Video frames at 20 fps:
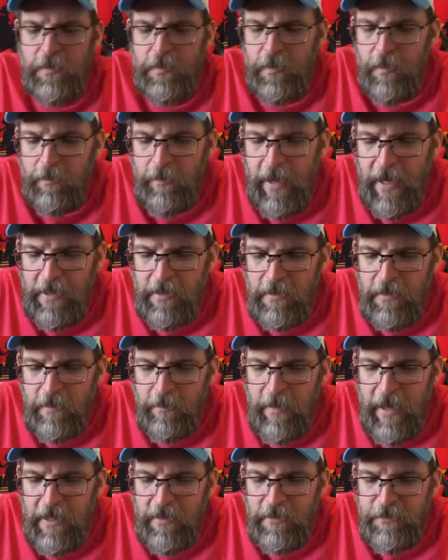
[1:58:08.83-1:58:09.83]
So
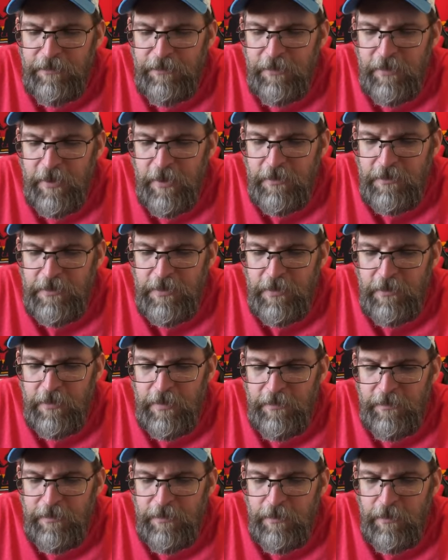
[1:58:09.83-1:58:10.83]
Madeline
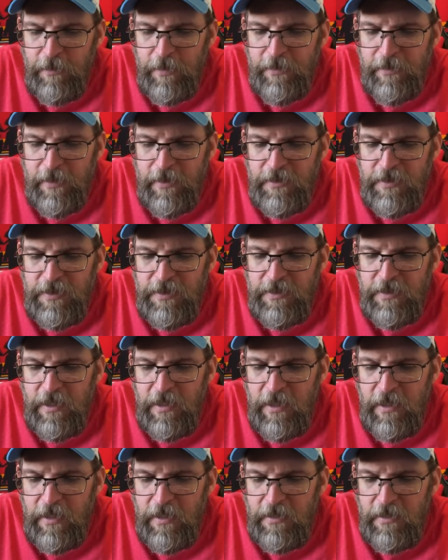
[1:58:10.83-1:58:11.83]
Fragoso, if you're with us,